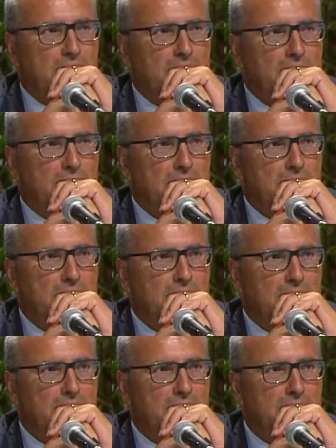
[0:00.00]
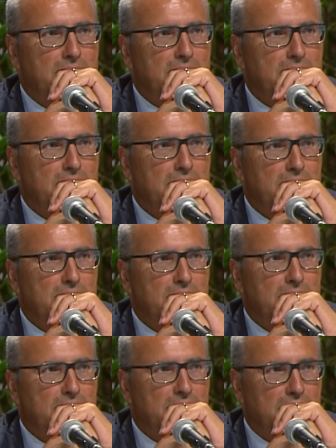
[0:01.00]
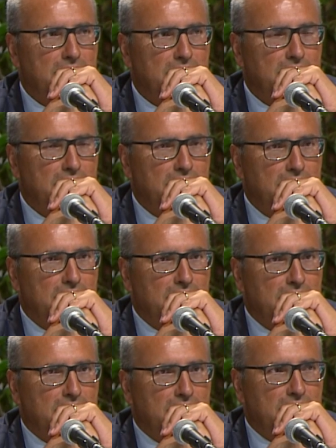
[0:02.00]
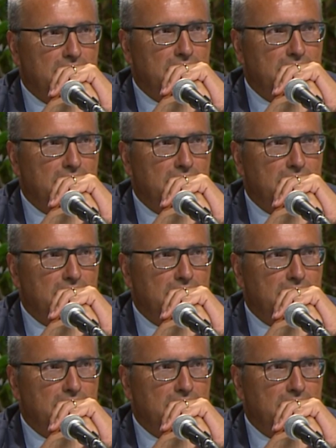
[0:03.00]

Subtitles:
[no speech]